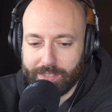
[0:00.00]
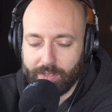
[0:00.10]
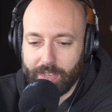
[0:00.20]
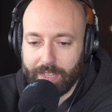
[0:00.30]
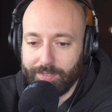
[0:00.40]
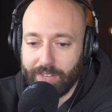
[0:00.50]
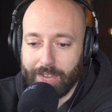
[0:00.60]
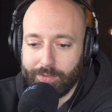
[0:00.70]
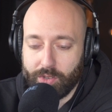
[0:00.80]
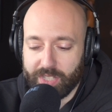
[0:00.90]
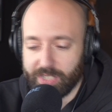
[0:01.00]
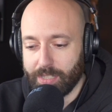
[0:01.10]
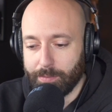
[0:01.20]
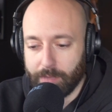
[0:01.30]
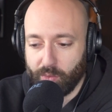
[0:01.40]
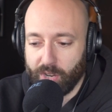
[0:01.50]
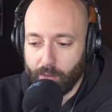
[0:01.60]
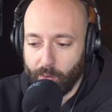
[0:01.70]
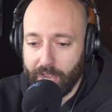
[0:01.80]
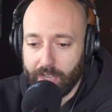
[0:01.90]
so that even after this symptom went
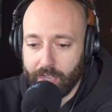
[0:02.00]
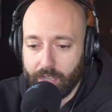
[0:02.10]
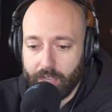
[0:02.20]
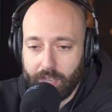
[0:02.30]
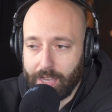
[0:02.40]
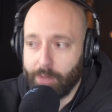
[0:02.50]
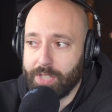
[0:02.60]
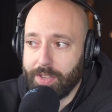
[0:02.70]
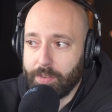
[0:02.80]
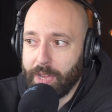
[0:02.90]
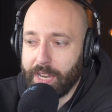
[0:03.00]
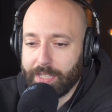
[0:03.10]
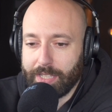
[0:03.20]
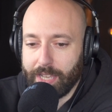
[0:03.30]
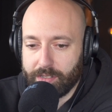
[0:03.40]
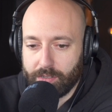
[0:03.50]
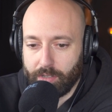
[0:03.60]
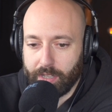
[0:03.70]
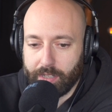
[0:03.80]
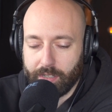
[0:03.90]
away, I was having panic attacks. So